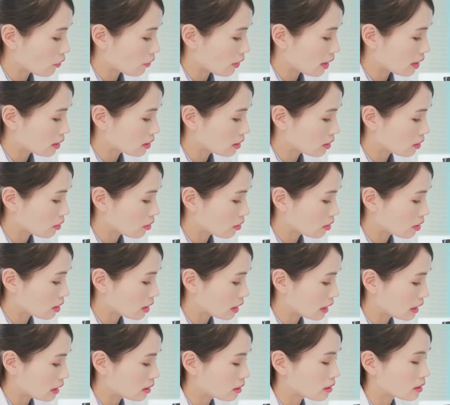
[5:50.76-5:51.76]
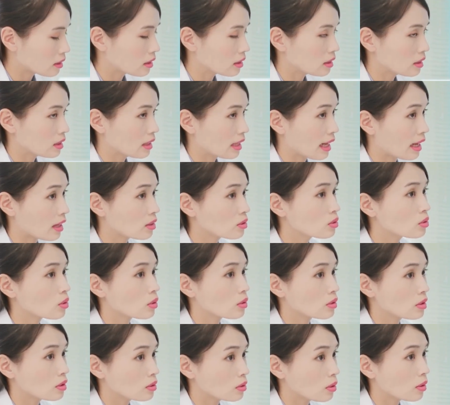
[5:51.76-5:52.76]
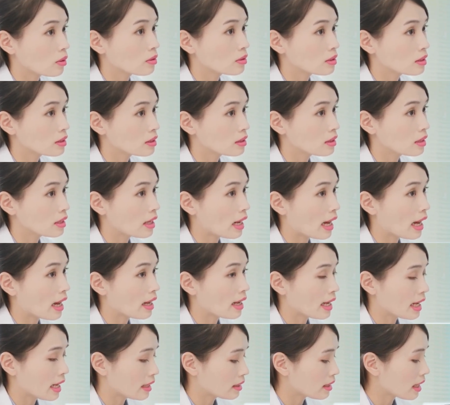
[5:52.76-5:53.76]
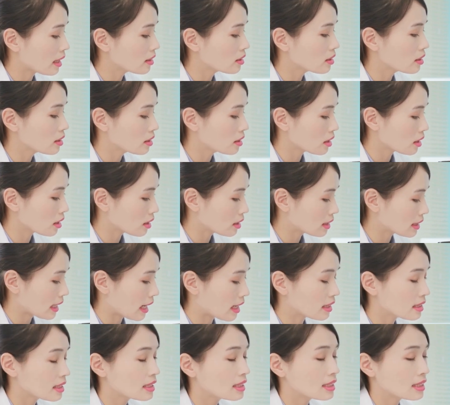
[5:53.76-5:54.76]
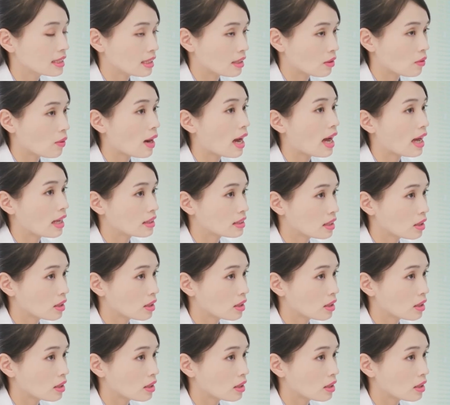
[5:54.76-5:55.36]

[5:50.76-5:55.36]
And staging provides a framework for assessing the extent of the disease